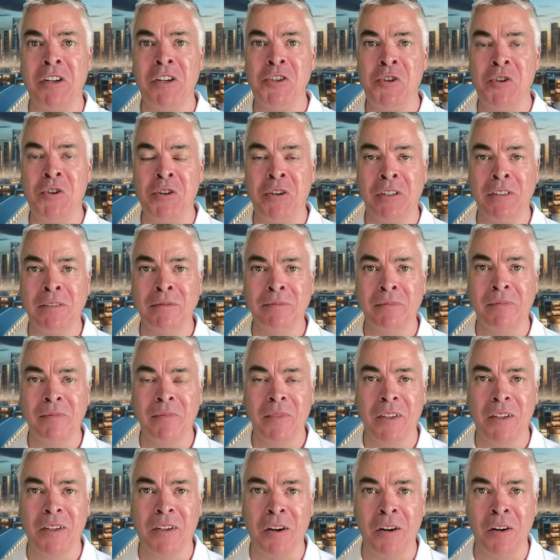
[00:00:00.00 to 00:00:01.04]
Jr.
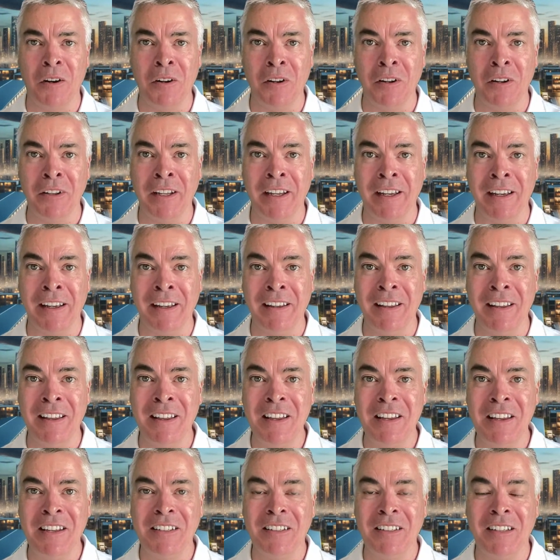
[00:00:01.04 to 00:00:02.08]
called
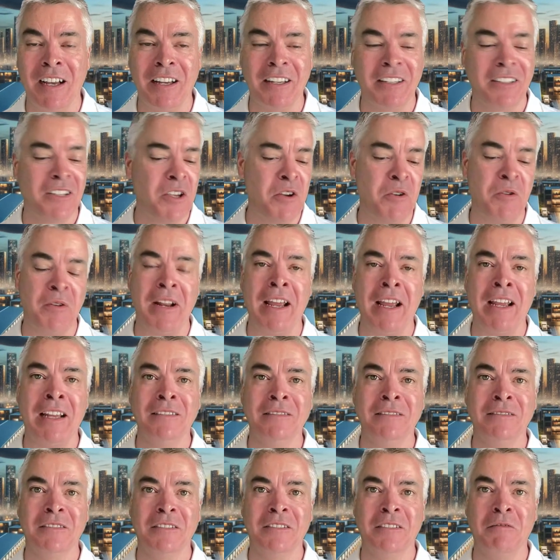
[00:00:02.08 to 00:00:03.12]
Q&A
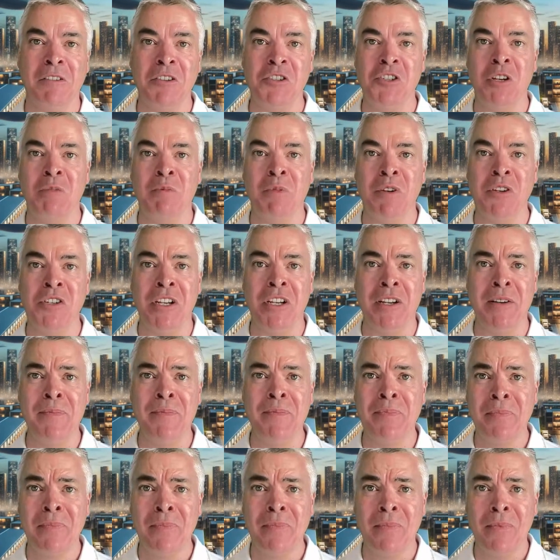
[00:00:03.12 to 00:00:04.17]
with Jim and Jim.